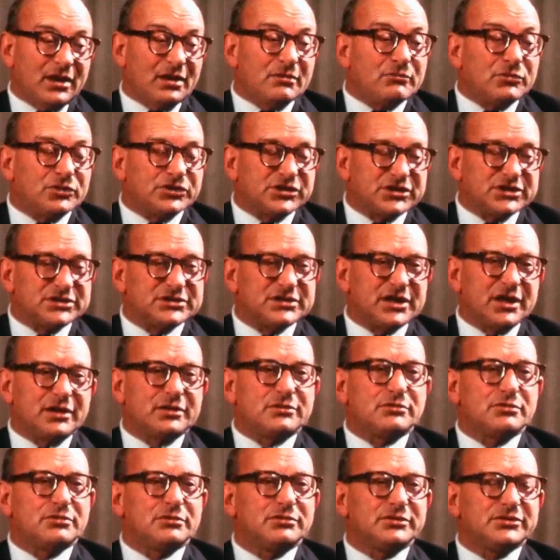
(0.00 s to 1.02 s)
what is now
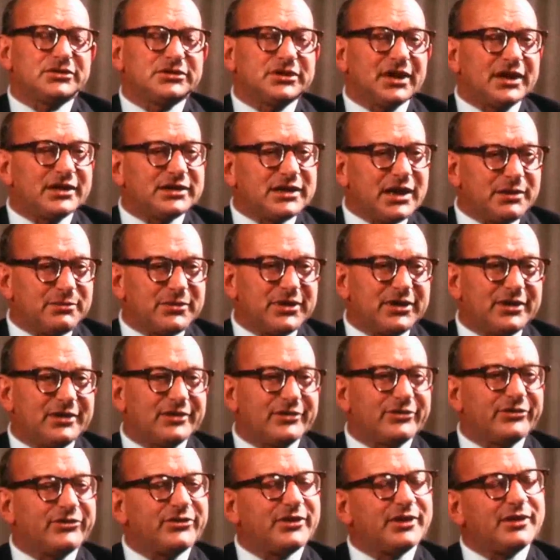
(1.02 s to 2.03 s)
called the
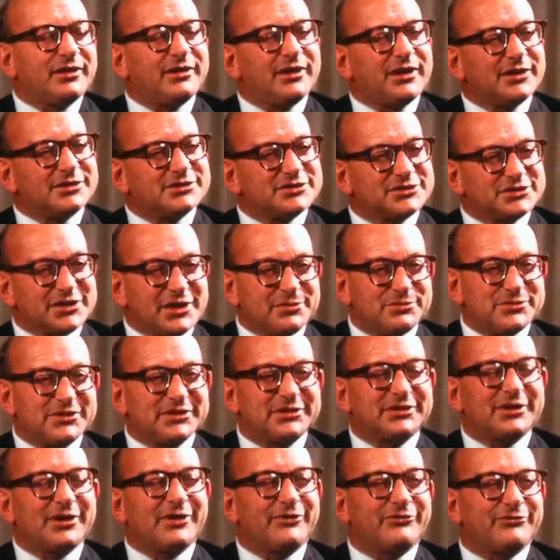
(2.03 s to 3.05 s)
dynamical theory. It's a
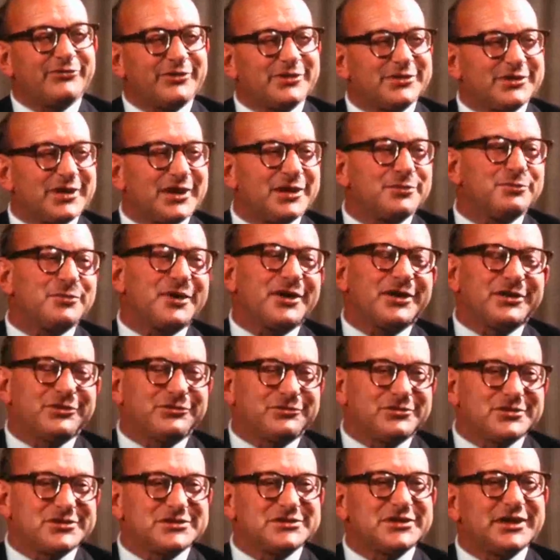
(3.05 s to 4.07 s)
subject I've retained my
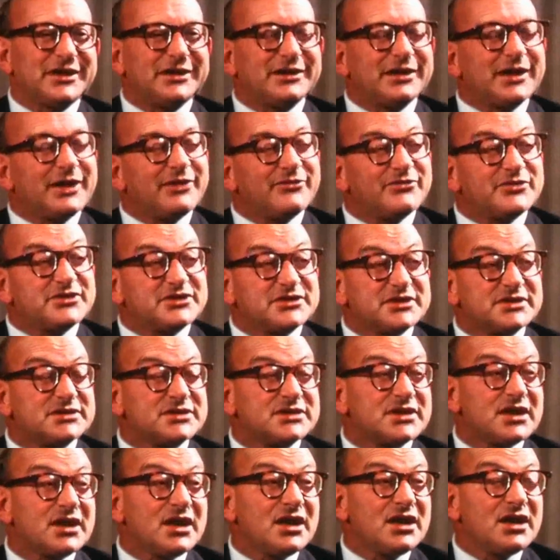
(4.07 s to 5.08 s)
interest in ever since.
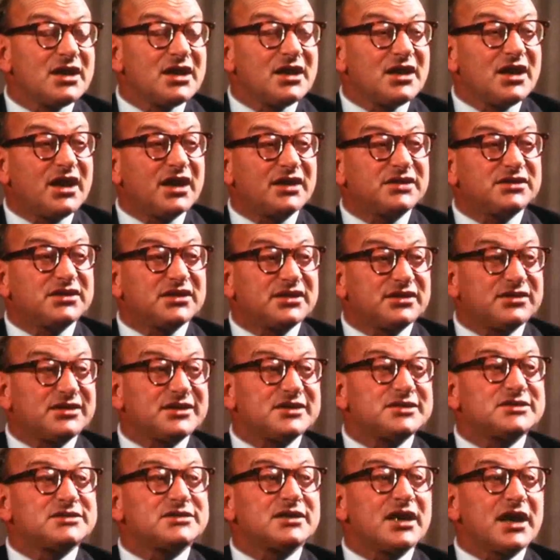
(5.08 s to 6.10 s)
I did
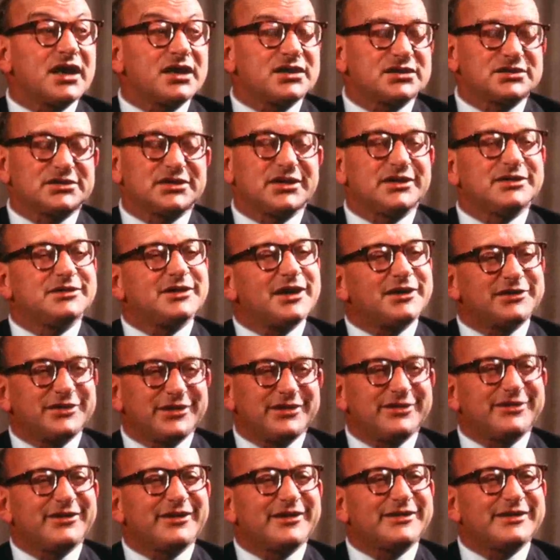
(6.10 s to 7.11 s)
this actually in
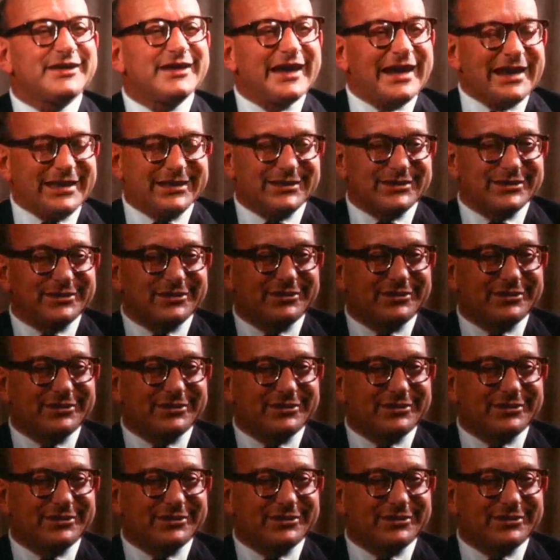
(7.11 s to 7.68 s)
1938.